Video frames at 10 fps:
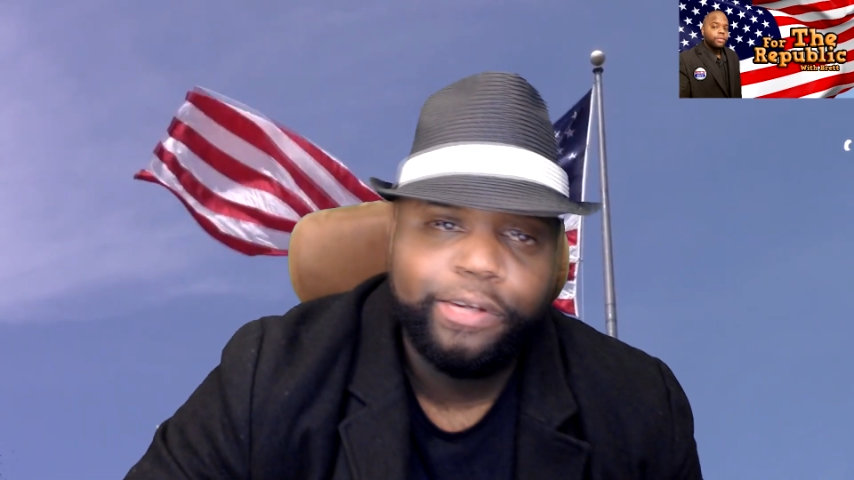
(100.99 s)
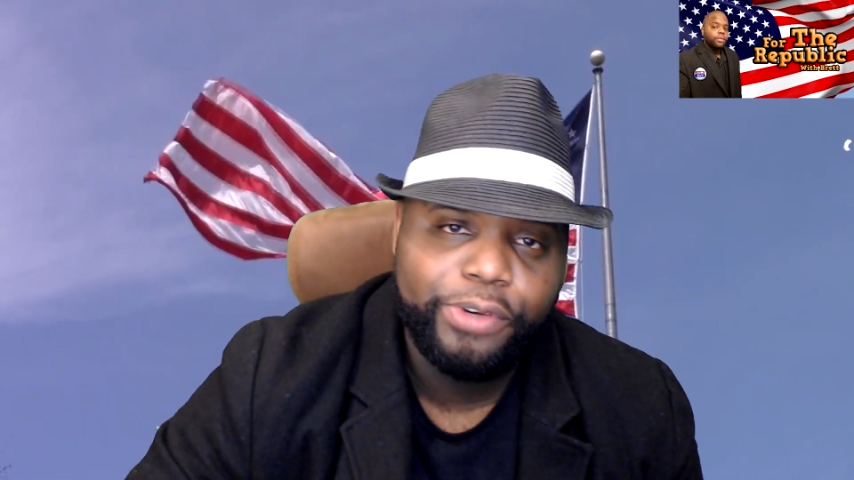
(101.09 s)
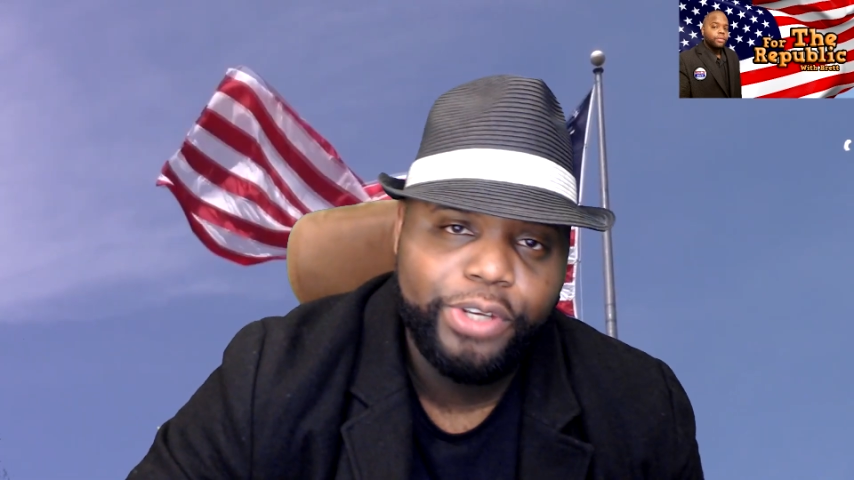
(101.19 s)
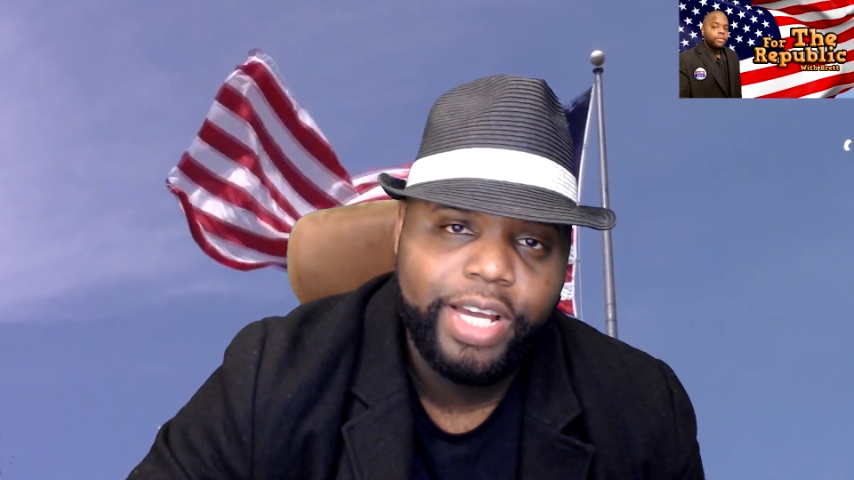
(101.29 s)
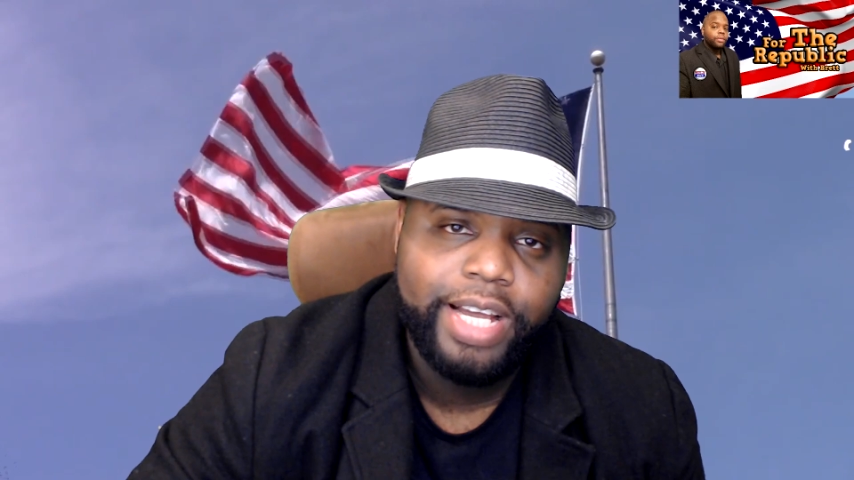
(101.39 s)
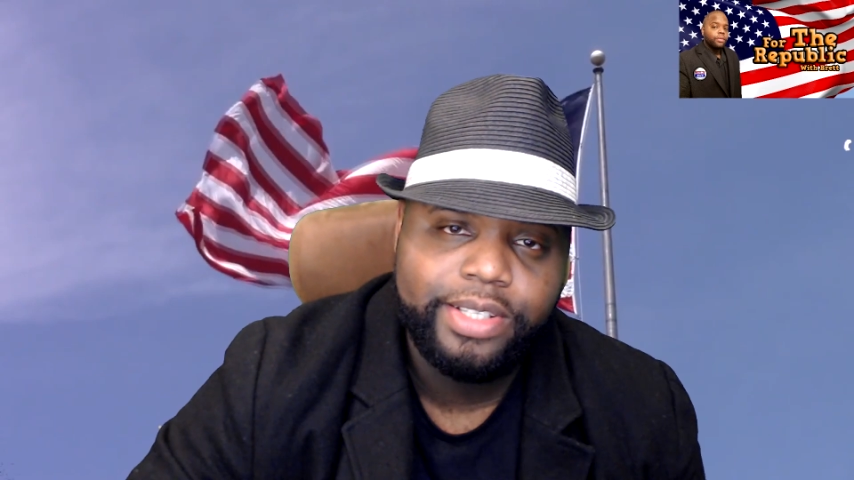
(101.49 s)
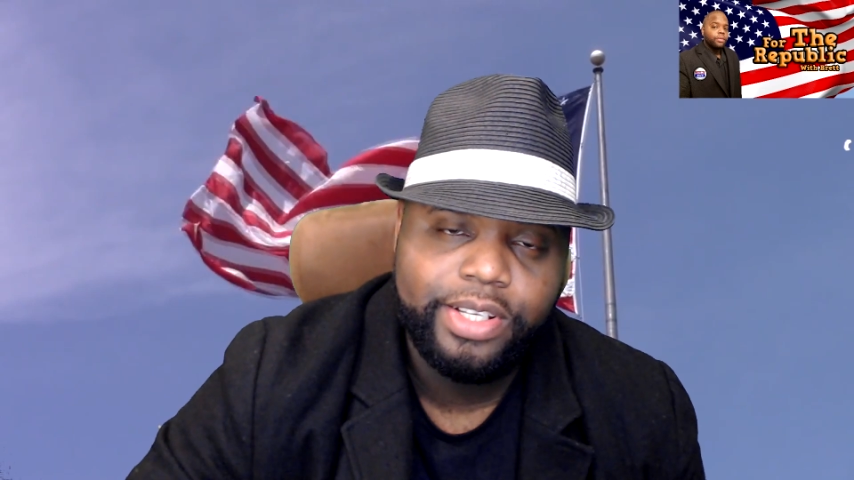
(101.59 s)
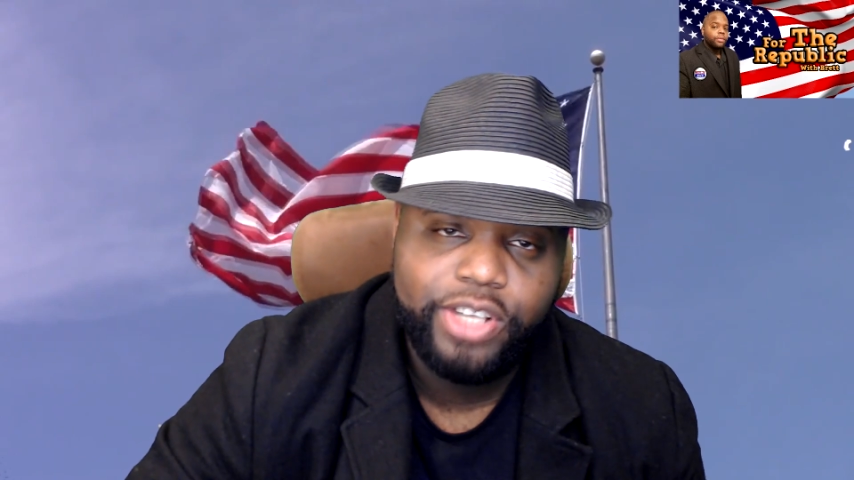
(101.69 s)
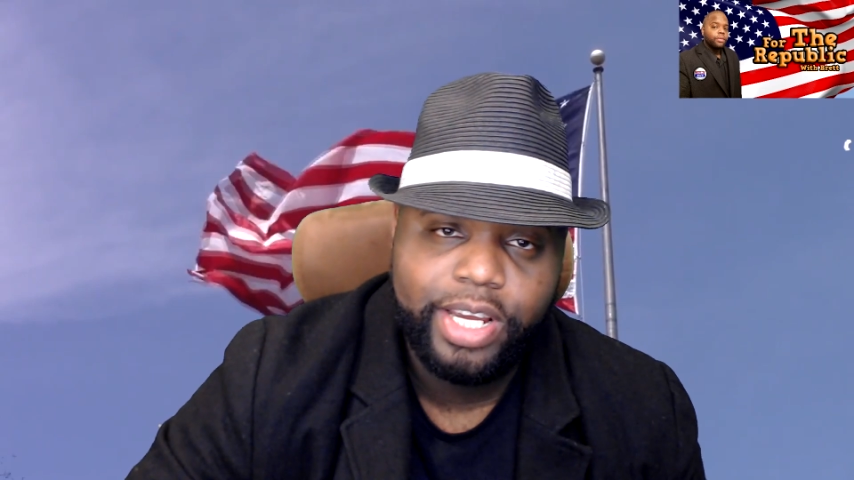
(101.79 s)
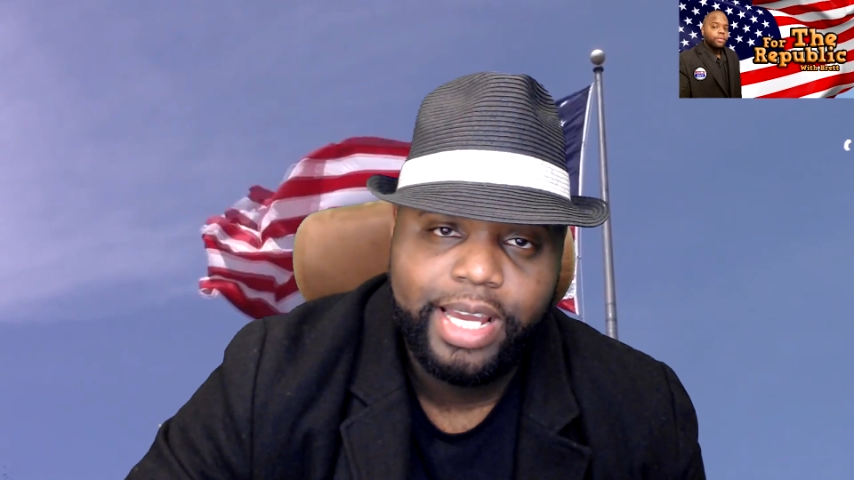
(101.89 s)
for you guys to
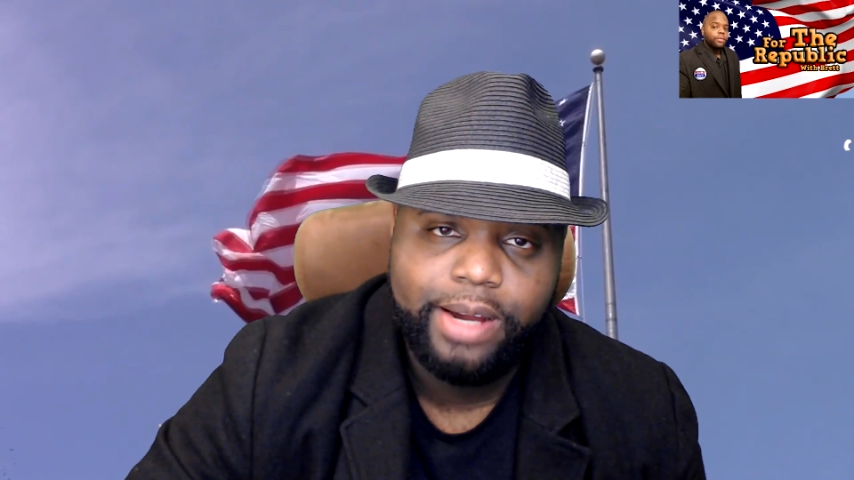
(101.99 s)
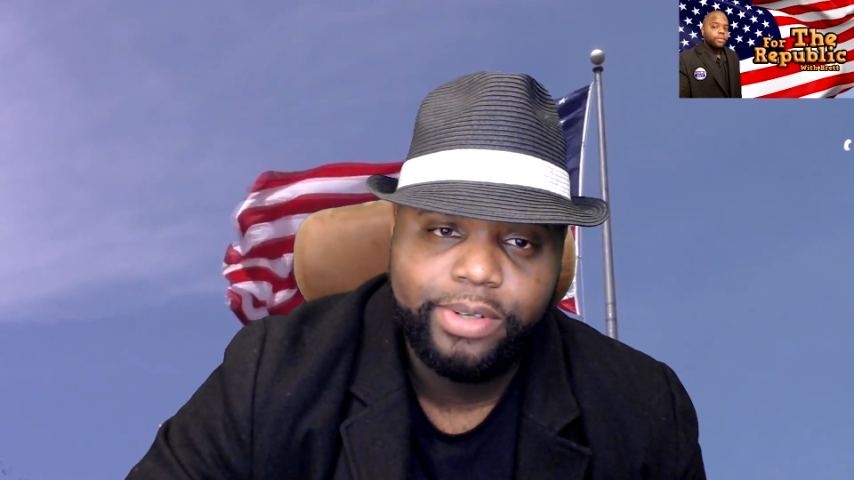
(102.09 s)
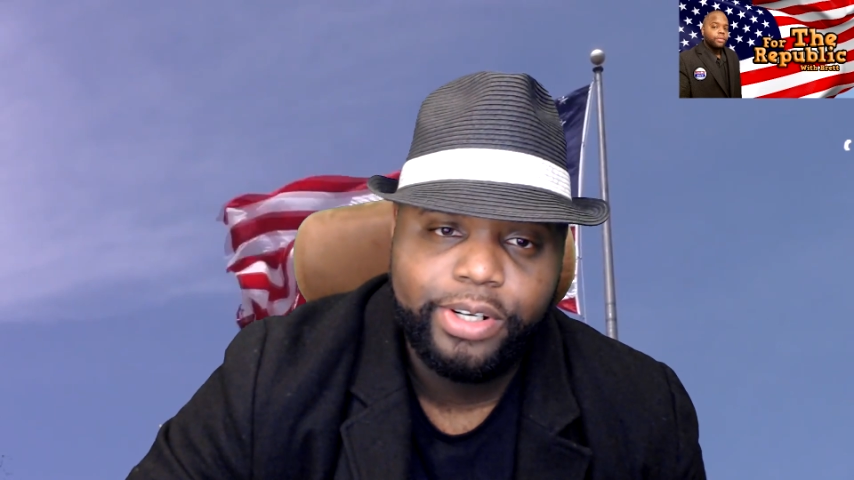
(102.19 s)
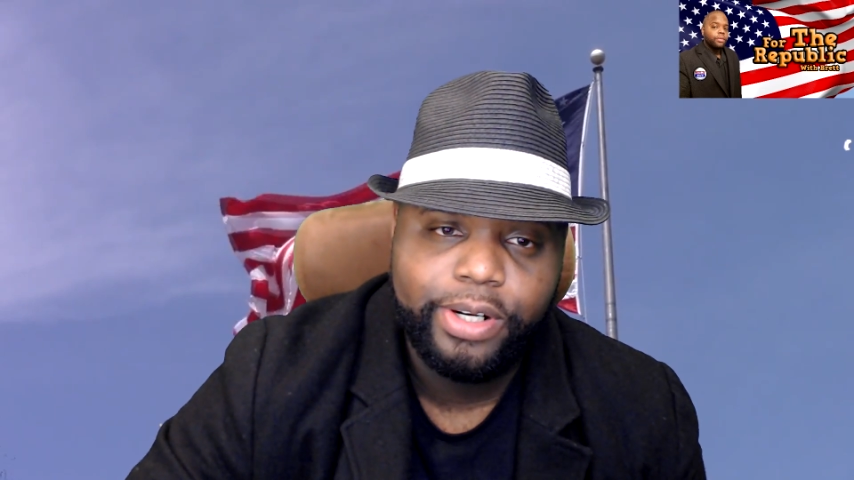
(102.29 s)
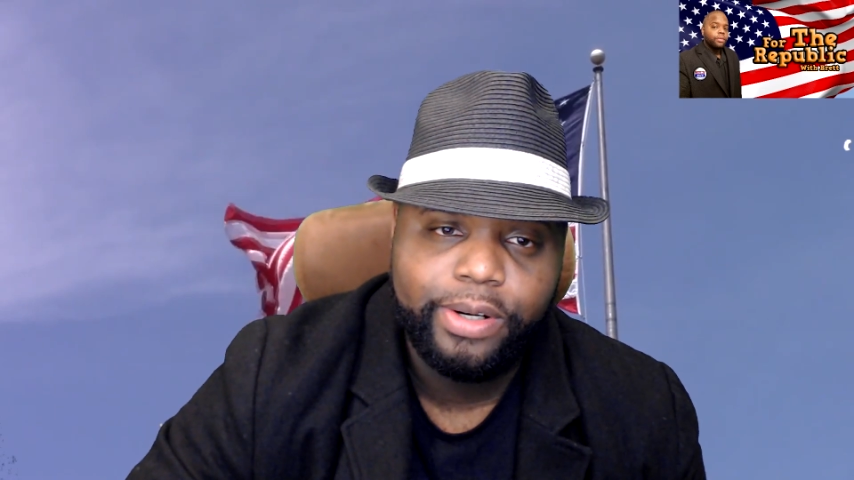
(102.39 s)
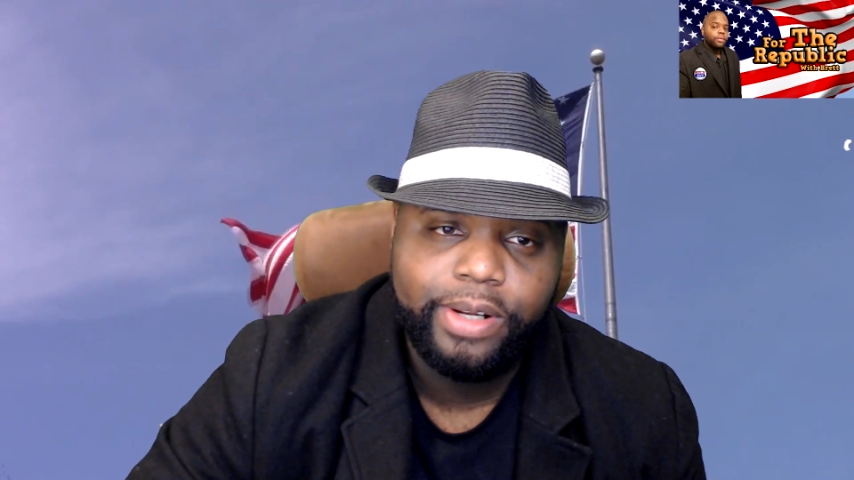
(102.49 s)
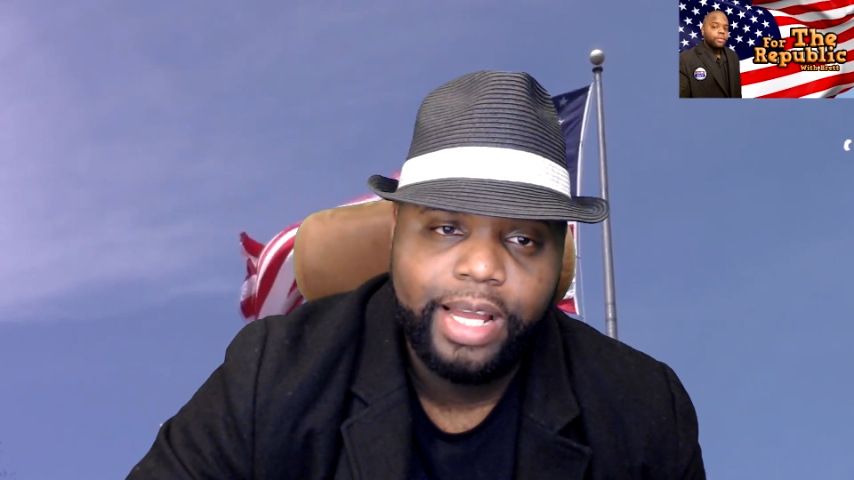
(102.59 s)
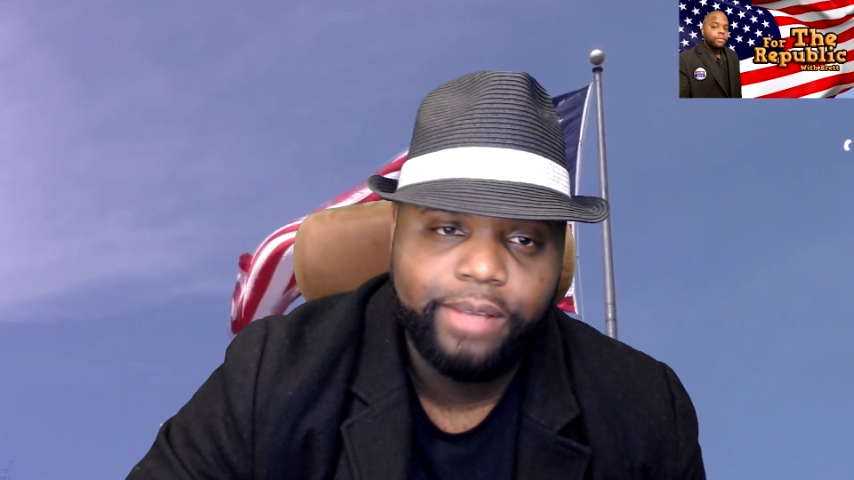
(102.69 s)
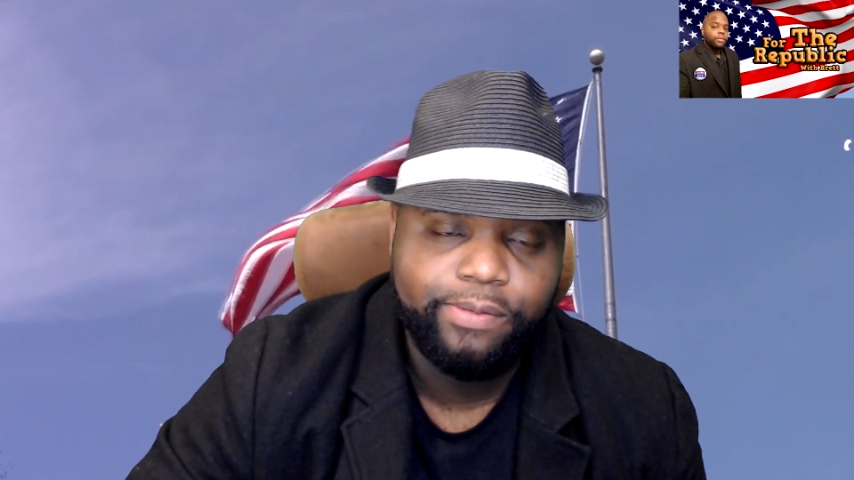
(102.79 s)
check out her